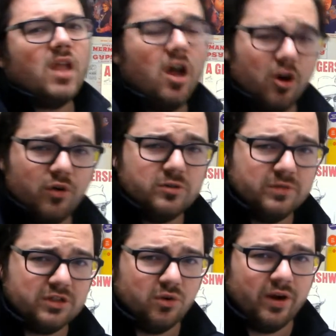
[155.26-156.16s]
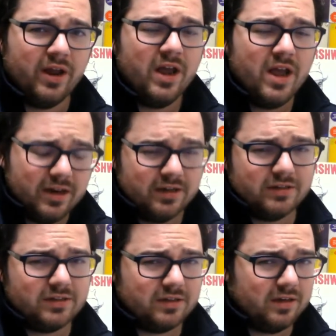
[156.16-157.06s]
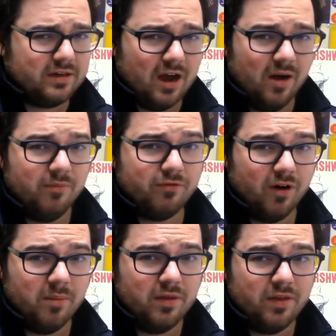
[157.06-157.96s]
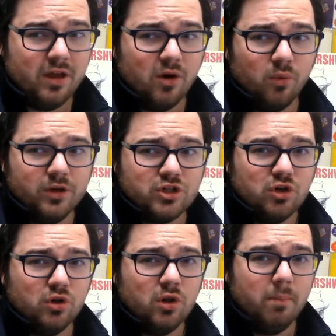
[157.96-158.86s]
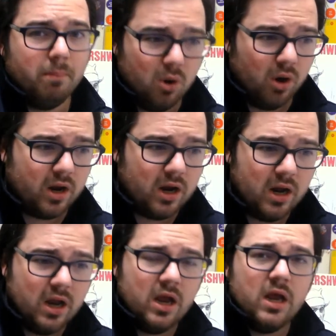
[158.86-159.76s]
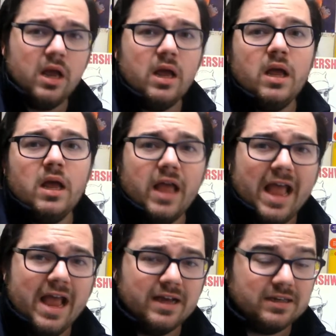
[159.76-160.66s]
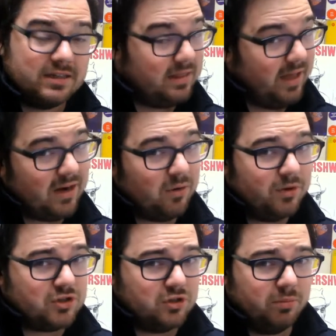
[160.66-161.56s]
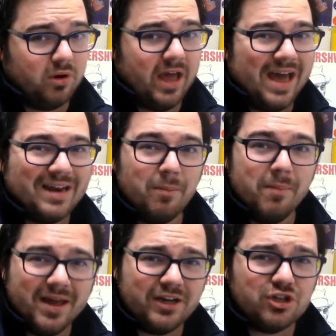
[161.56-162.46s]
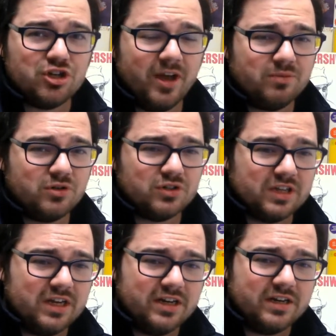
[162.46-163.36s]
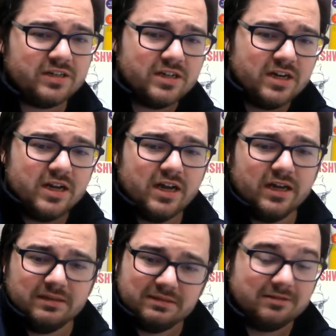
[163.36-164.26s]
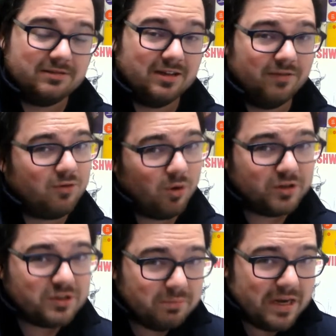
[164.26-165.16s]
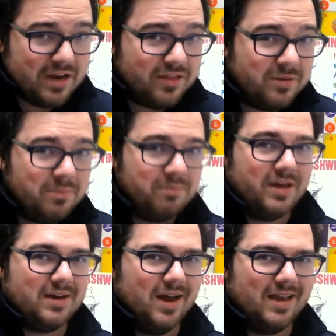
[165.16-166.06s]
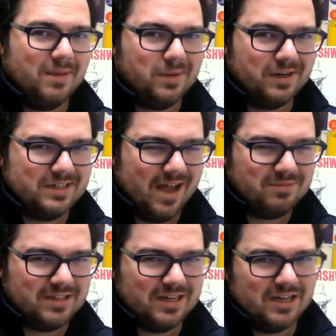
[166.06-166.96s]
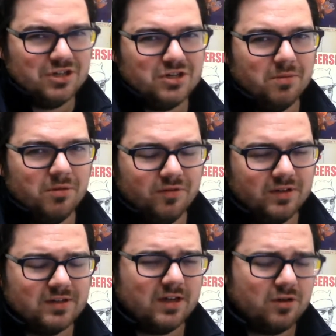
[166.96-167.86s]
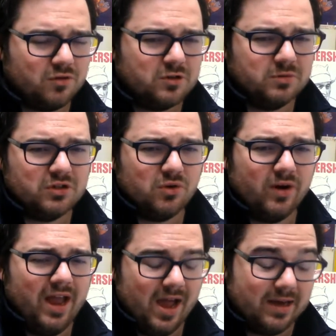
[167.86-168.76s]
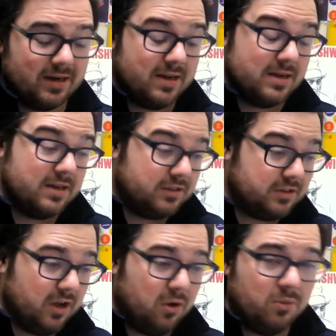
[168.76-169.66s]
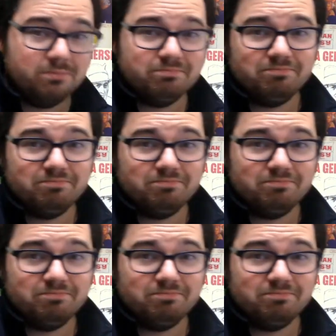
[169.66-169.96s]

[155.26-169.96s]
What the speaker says: A Christmas Story does come from the original book, and that original book had many chapters in it. Of course, many of them had not yet been adapted into movies like A Christmas Story had. So,